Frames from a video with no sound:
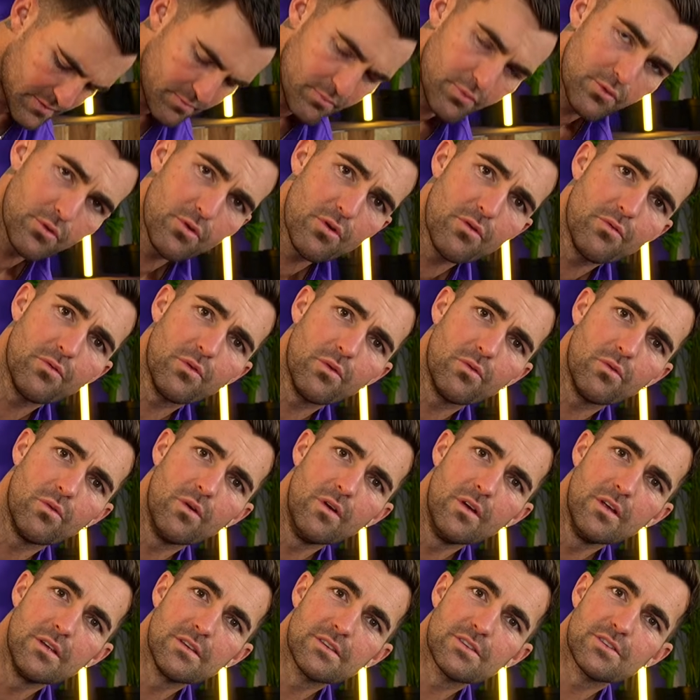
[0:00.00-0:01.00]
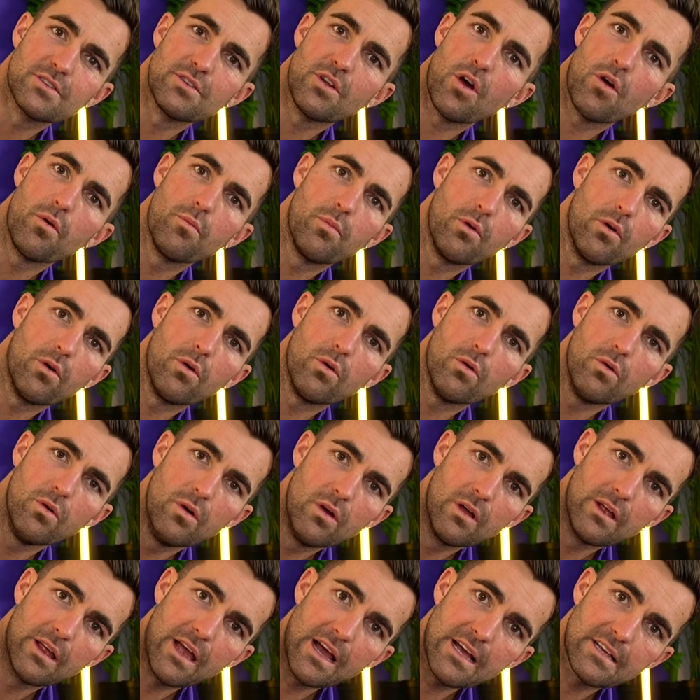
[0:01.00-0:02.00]
beautiful
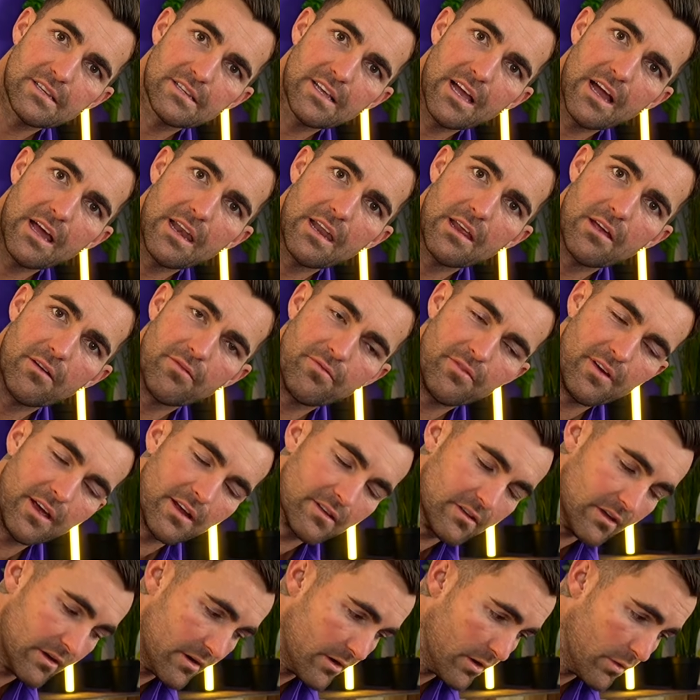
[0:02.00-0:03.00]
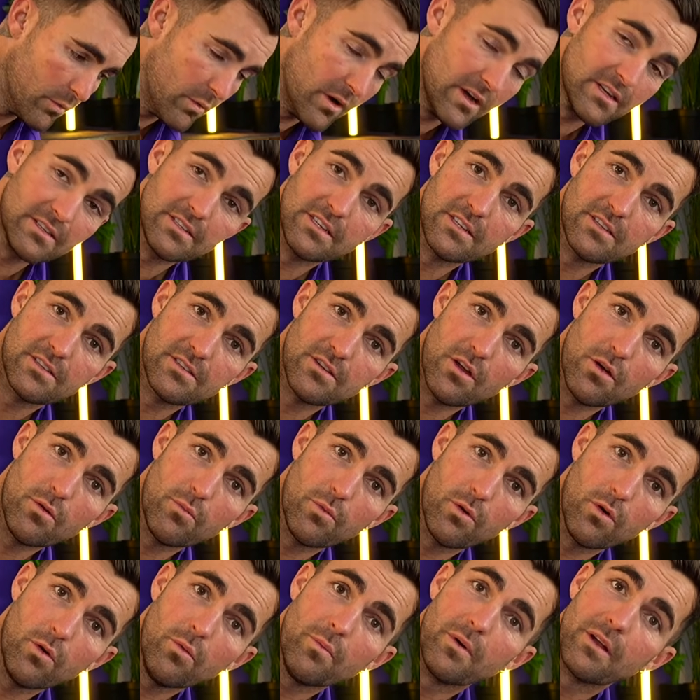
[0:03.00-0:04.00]
snowball cascading effect. I don't know why I said
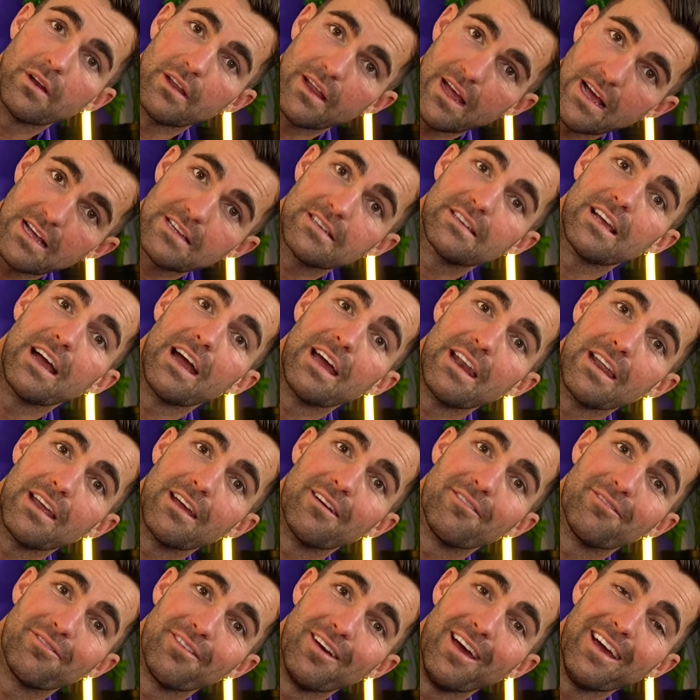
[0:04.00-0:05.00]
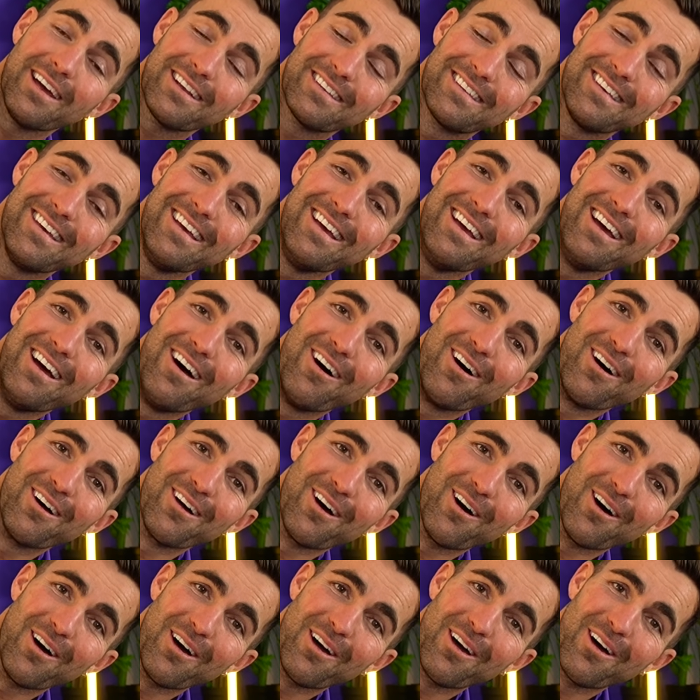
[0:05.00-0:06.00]
snowball, but cascading effect,
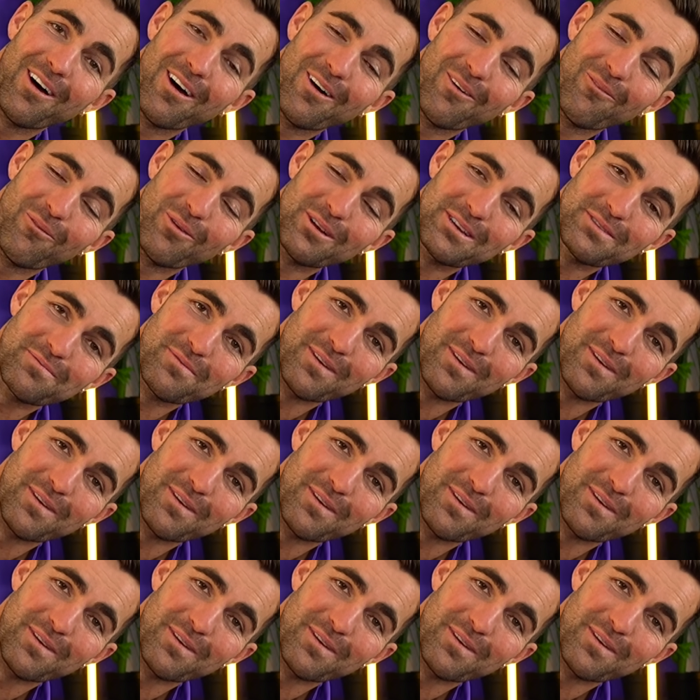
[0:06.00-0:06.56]
which